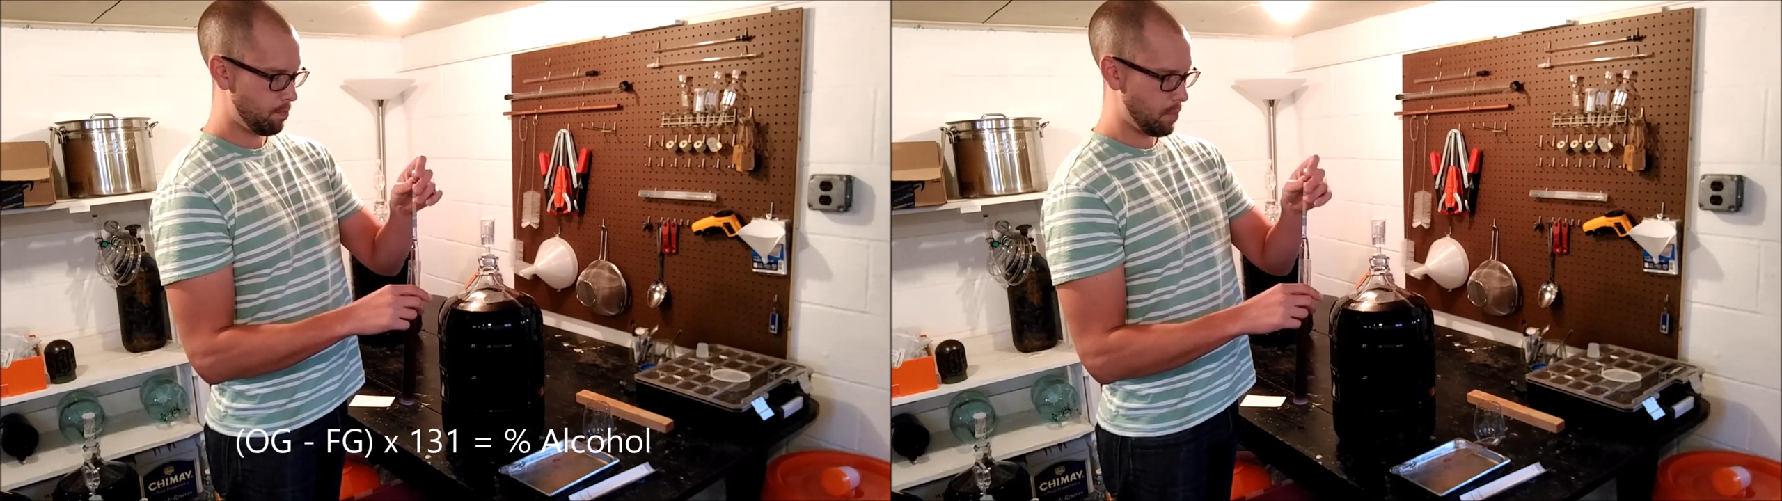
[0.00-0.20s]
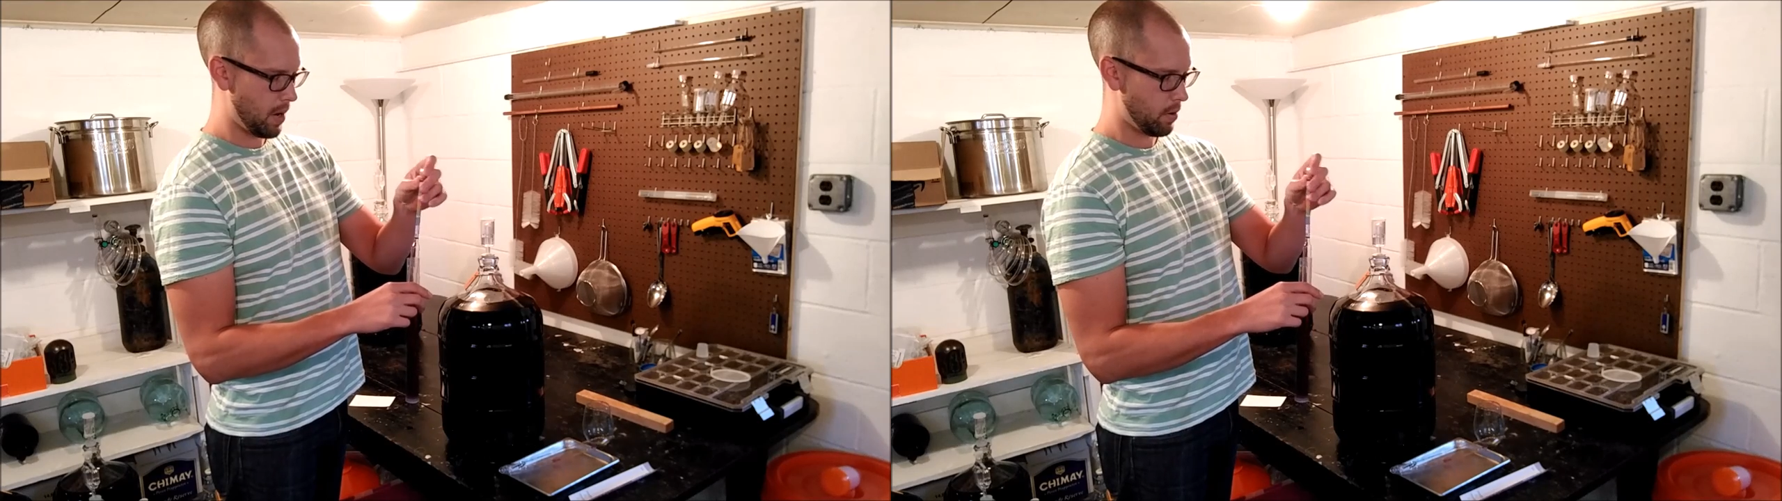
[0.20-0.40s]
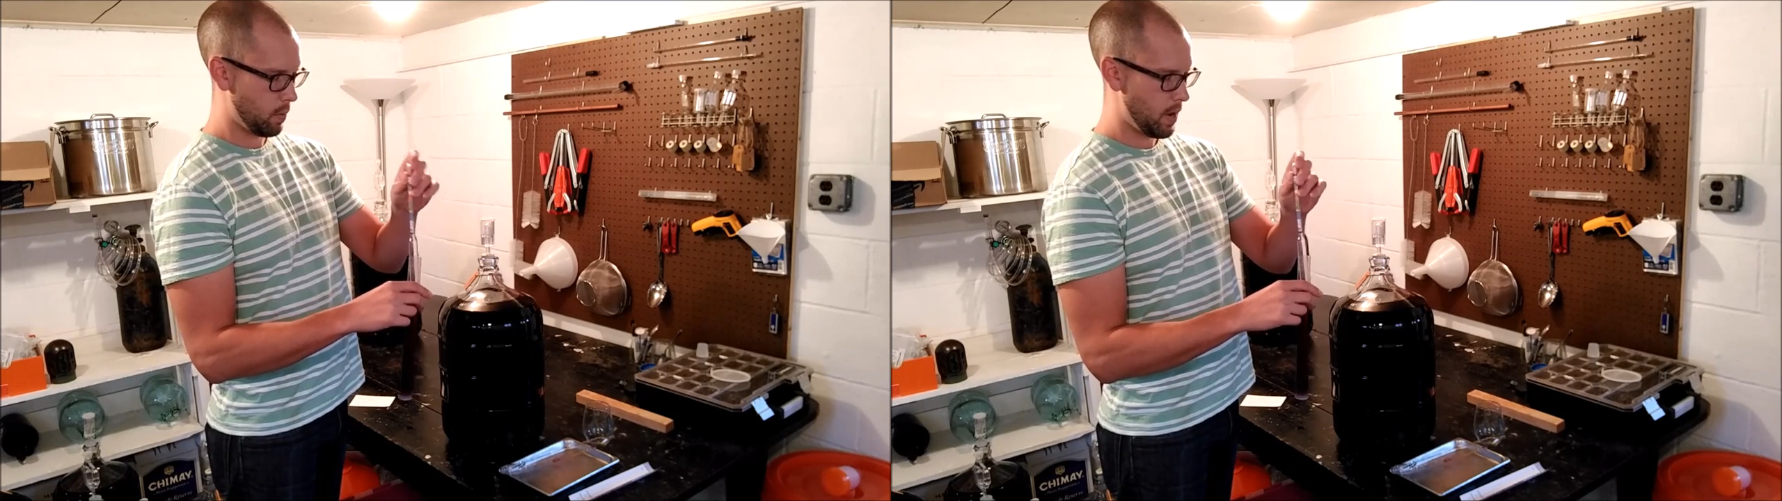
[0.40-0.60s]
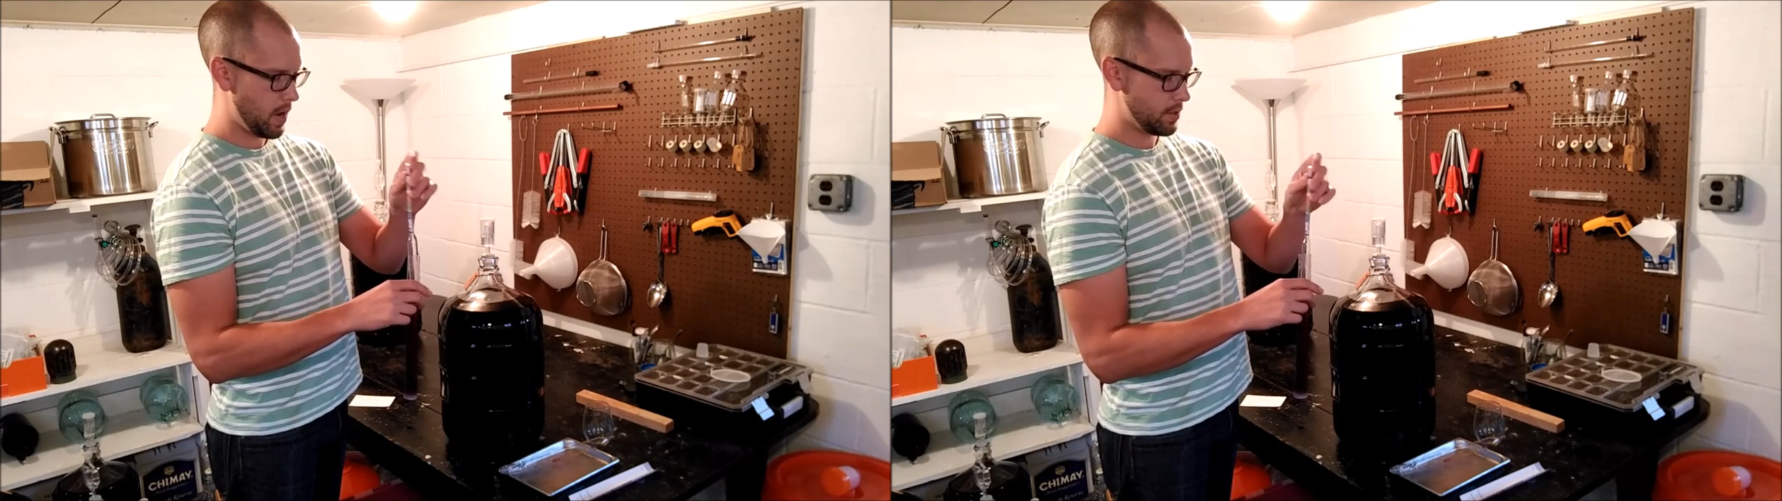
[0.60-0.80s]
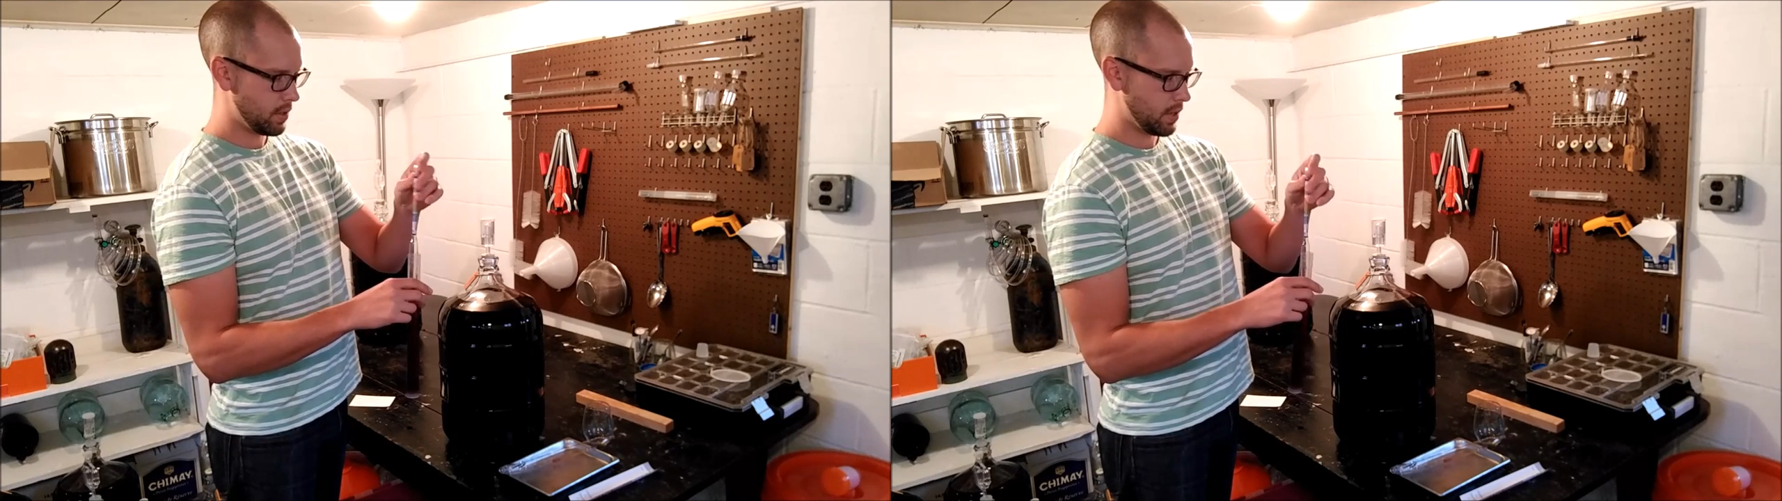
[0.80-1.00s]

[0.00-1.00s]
better way to